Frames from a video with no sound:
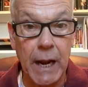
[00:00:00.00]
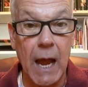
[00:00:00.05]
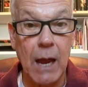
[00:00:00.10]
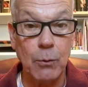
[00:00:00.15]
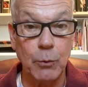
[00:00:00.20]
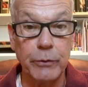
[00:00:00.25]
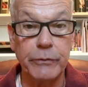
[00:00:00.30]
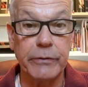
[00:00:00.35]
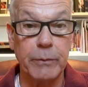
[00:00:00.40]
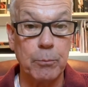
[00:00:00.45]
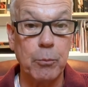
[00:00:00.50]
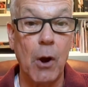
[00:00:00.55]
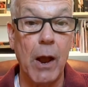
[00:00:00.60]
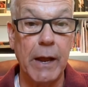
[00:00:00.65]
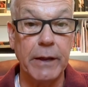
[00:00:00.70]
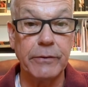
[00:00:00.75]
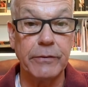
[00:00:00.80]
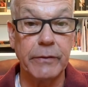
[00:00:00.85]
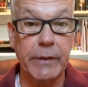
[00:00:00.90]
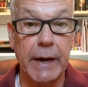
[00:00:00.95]
I was
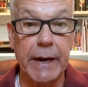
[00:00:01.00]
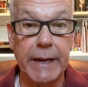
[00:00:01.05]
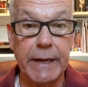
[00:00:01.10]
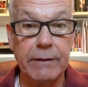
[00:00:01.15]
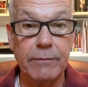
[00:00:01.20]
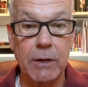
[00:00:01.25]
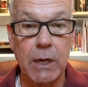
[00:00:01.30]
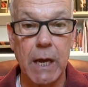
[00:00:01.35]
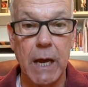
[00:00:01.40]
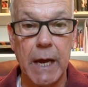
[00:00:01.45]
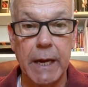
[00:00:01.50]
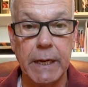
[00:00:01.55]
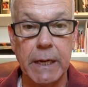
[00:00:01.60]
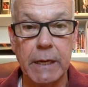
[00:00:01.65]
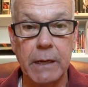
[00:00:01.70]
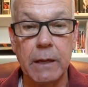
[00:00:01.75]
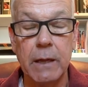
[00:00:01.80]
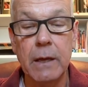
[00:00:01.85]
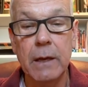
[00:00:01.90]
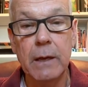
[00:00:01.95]
surprised that I even got
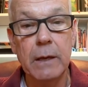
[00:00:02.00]
in.